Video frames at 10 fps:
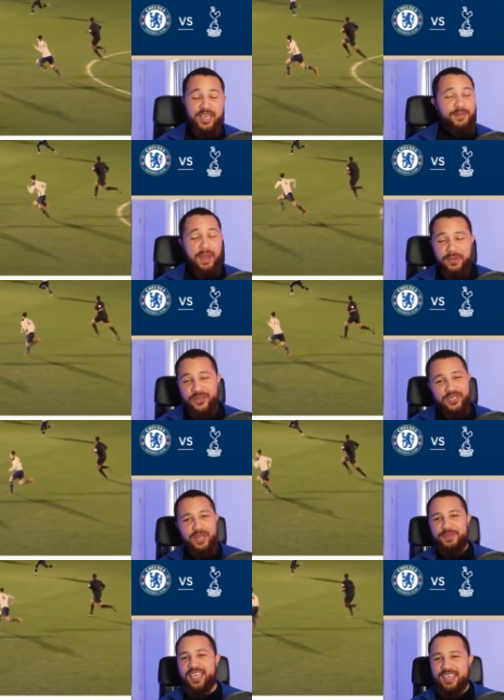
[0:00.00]
in my
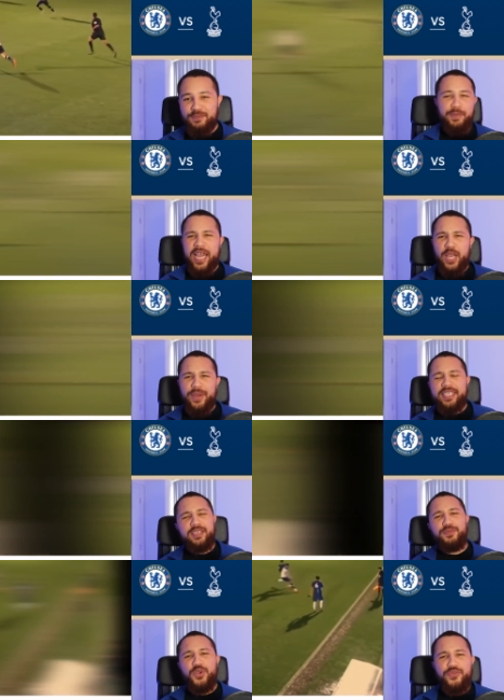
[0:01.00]
personal opinion. But anyway,
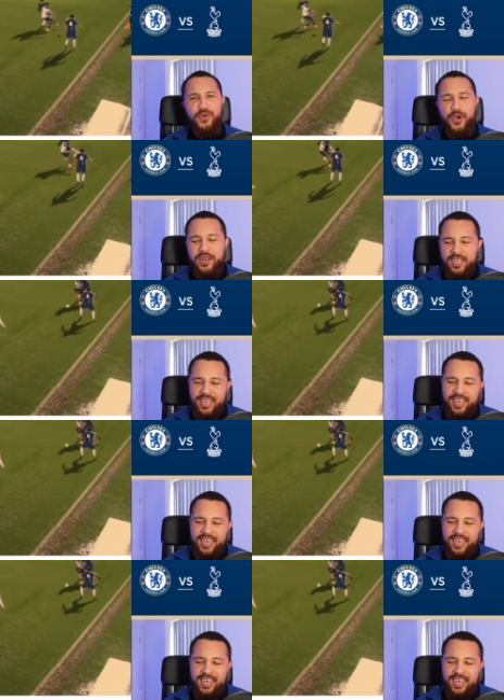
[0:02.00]
to move on,